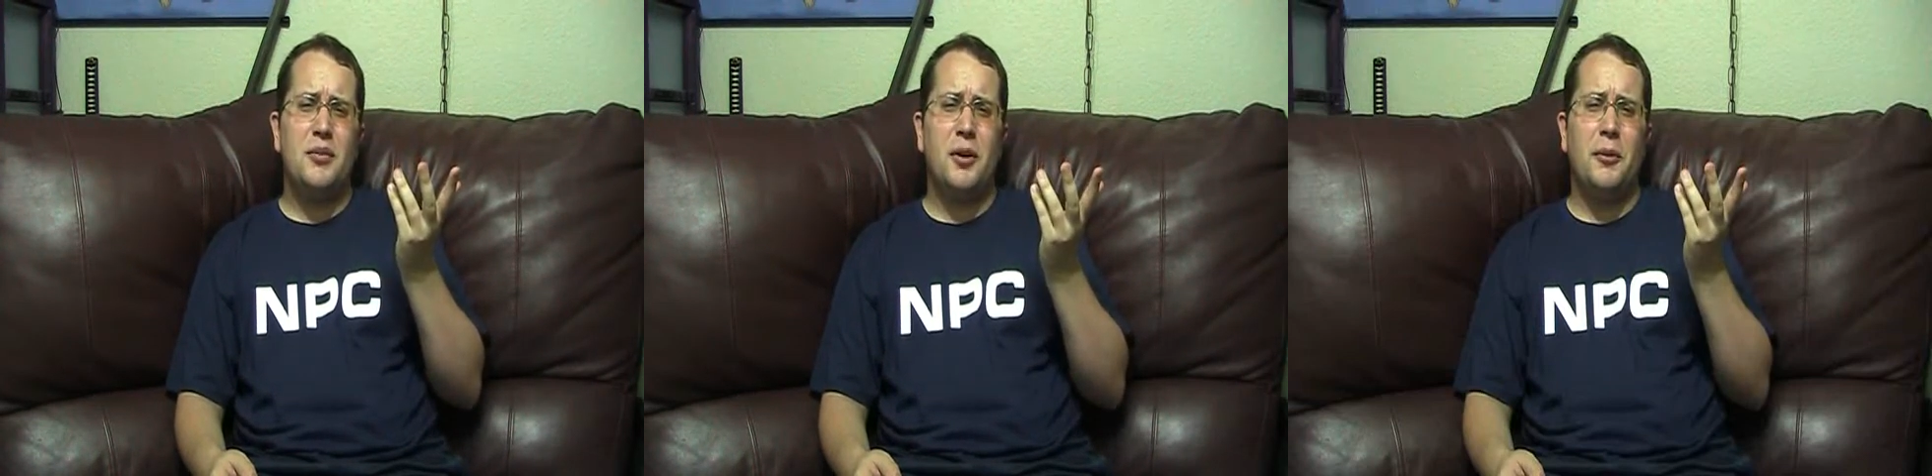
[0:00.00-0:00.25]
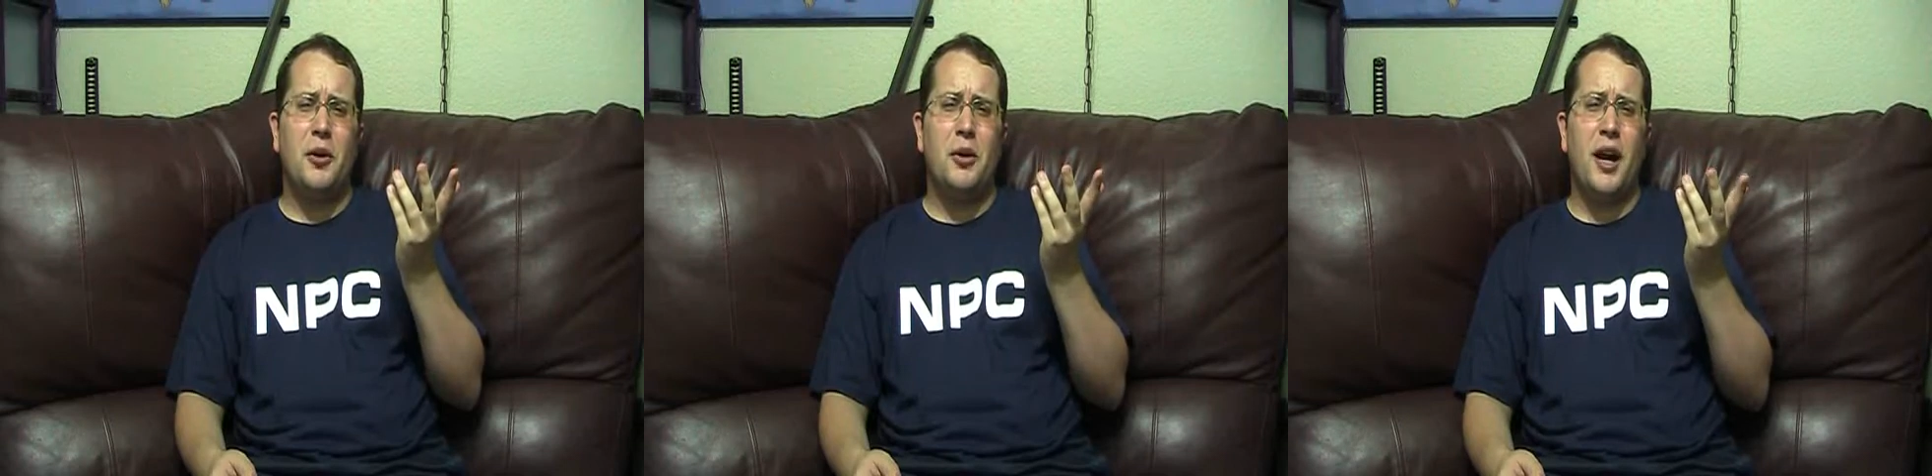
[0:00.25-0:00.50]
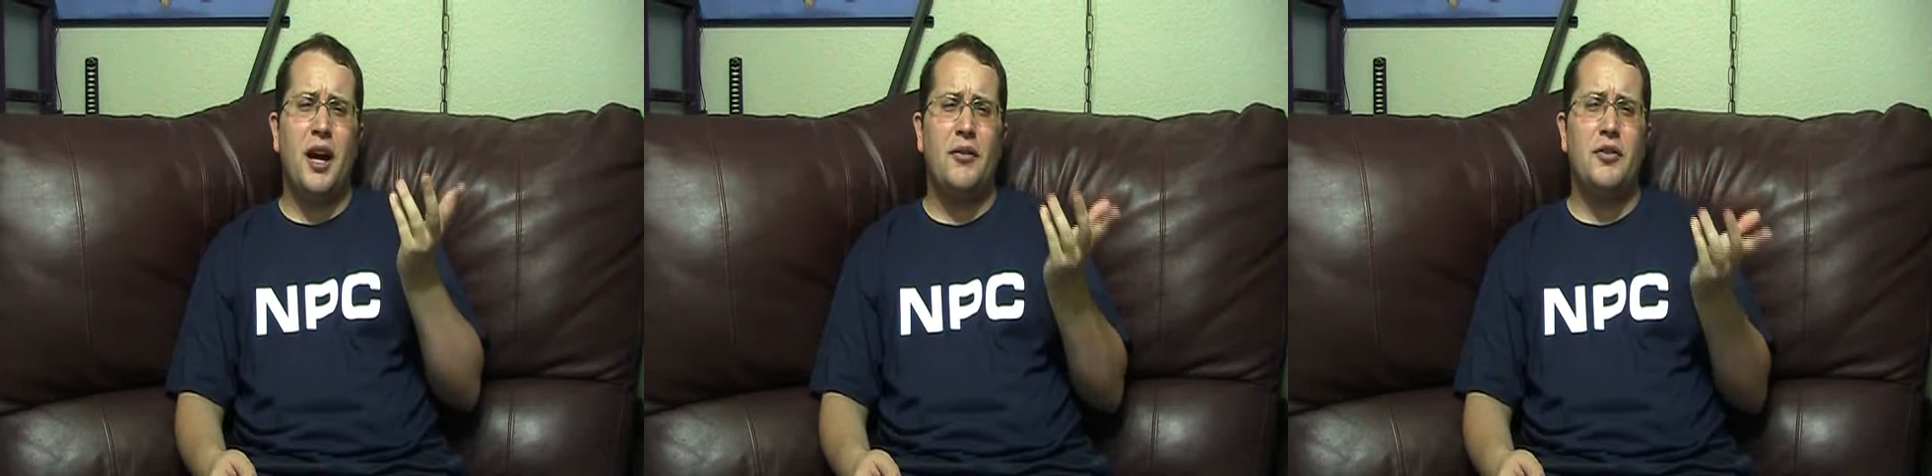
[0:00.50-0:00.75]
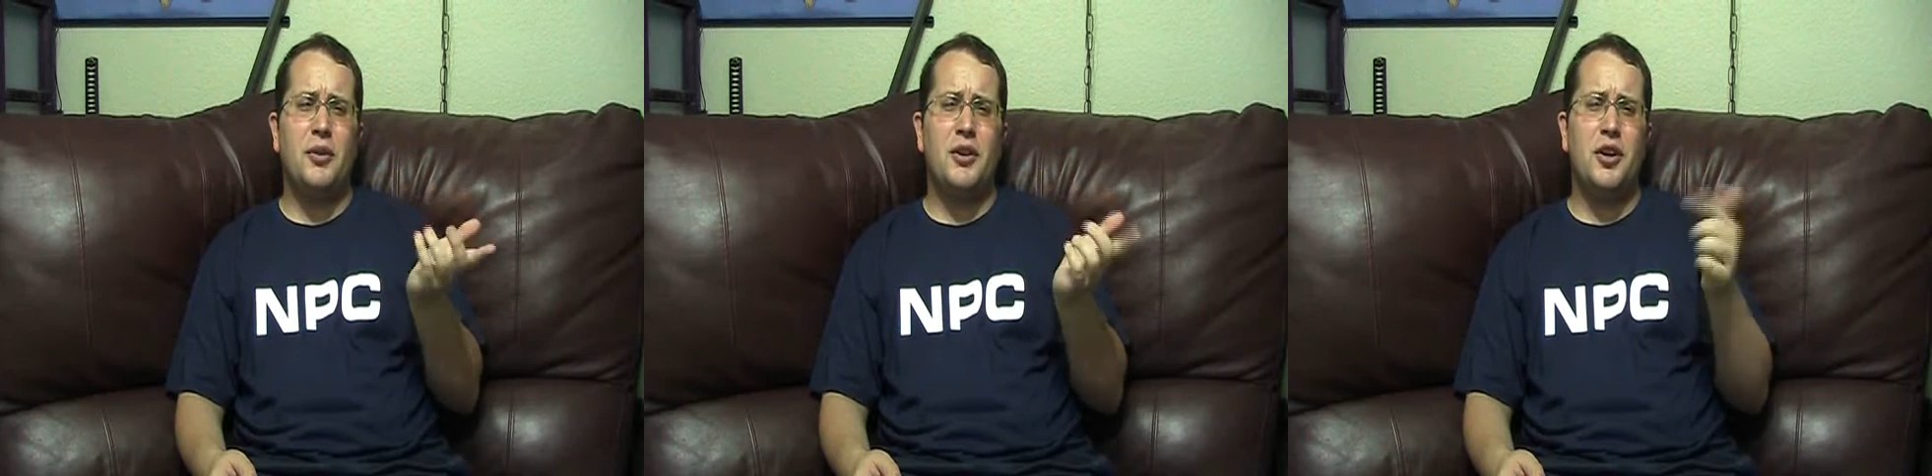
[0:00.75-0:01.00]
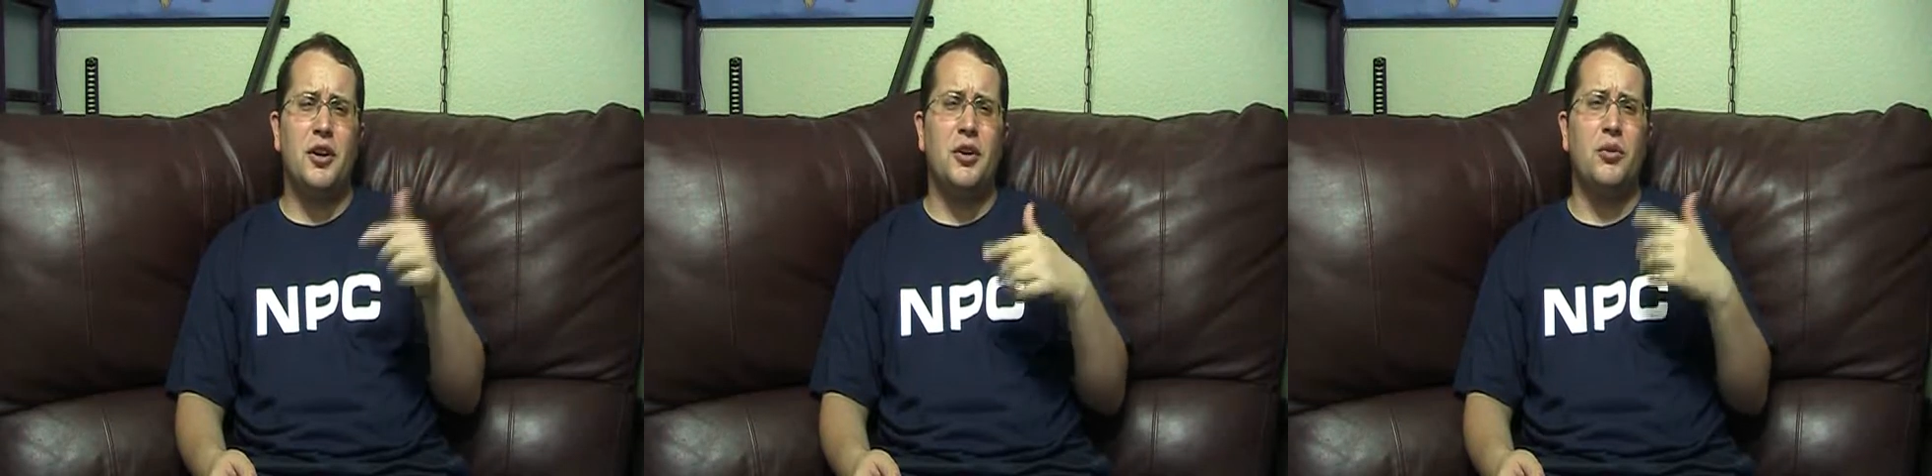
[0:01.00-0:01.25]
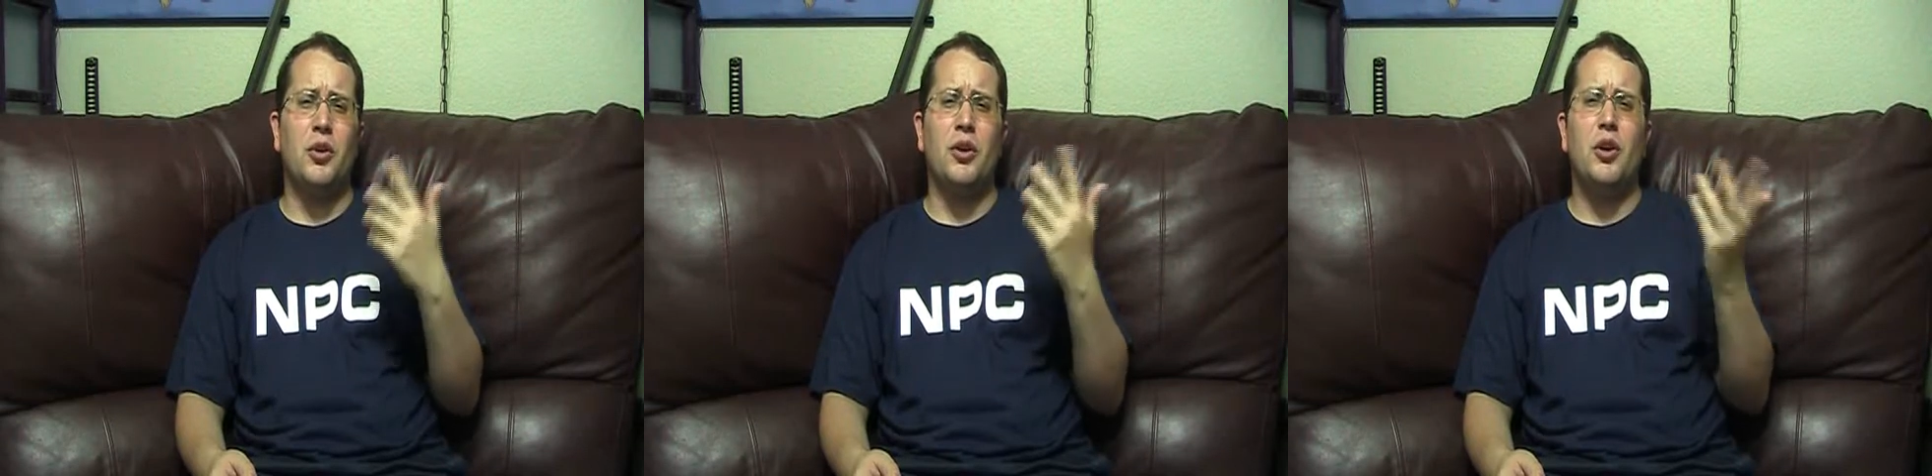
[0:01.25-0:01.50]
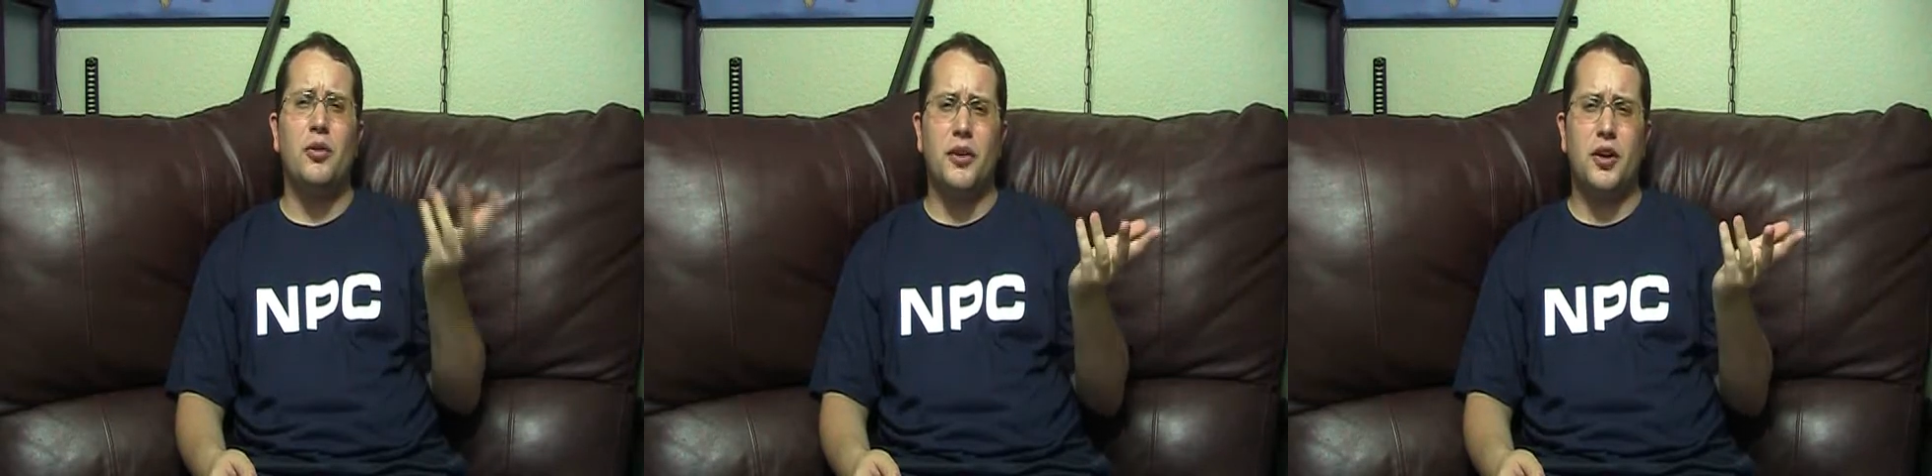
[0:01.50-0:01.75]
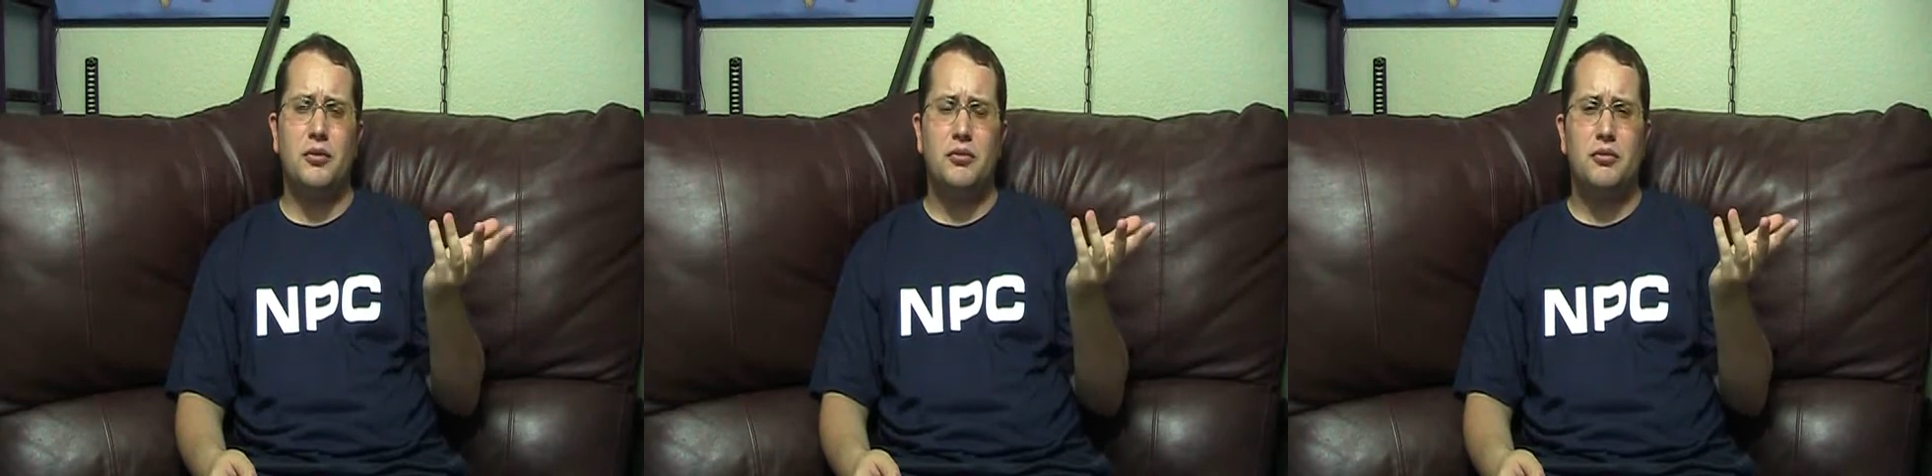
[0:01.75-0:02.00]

Bilbo have to return and rule over?